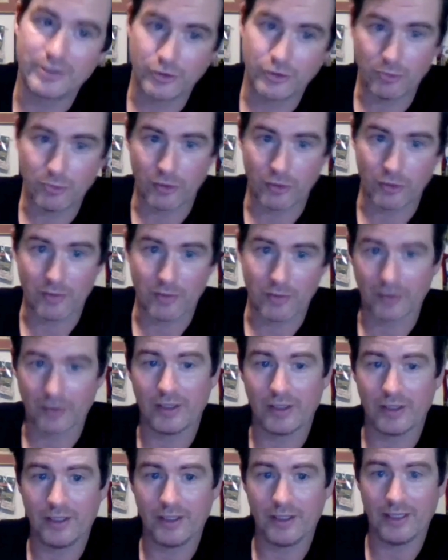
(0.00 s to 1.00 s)
to your point
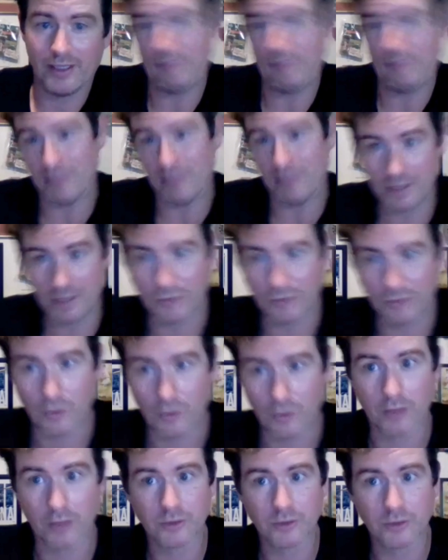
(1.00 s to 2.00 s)
about it being the
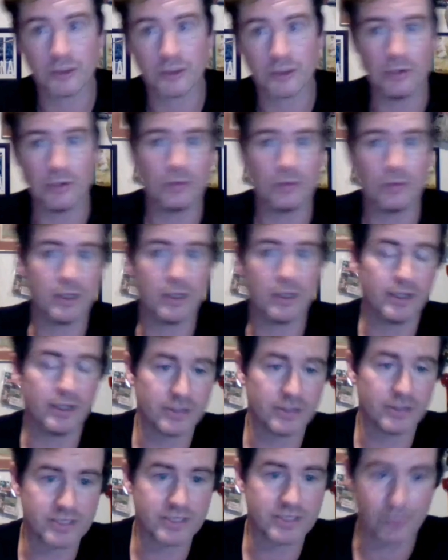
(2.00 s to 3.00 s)
Ronald show,
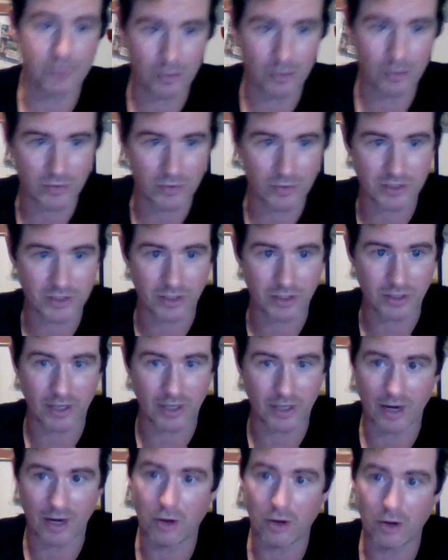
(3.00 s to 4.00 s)
here's some numbers
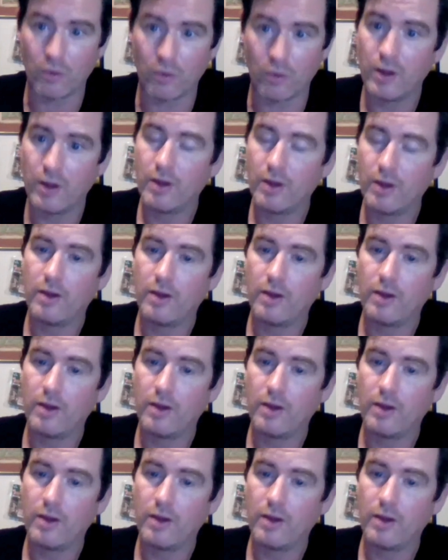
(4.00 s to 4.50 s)
on how